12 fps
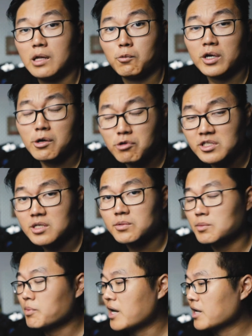And when I
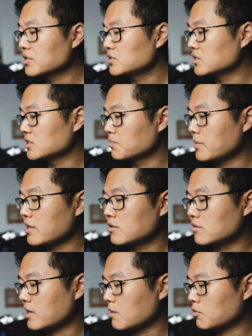received the package in the
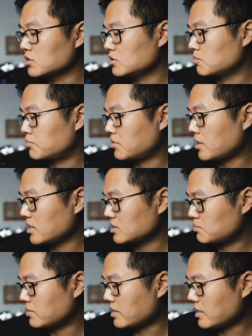mail, I was
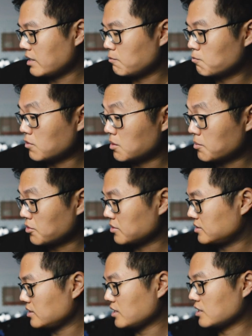surprised by one more
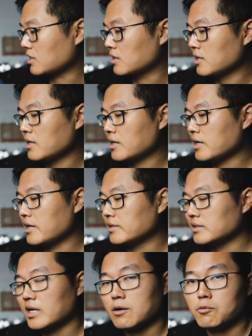thing,
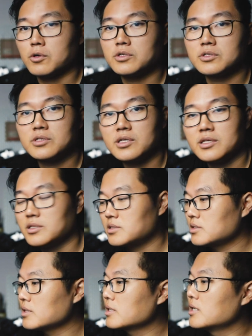and that was
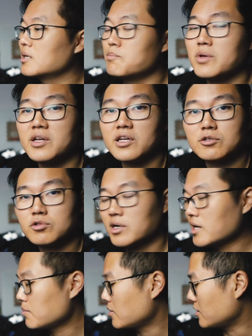this mini
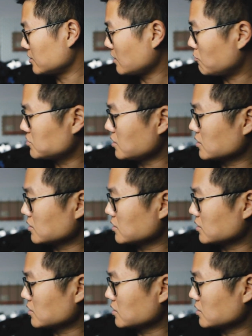tripod that was